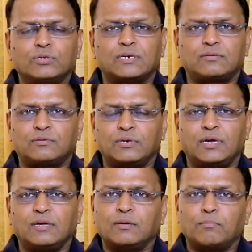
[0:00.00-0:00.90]
that
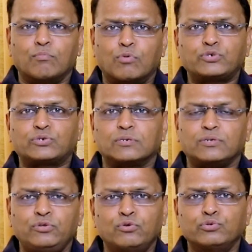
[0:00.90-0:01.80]
today most
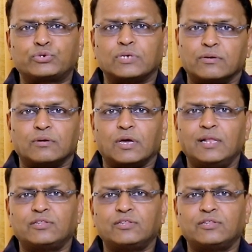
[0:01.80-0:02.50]
used health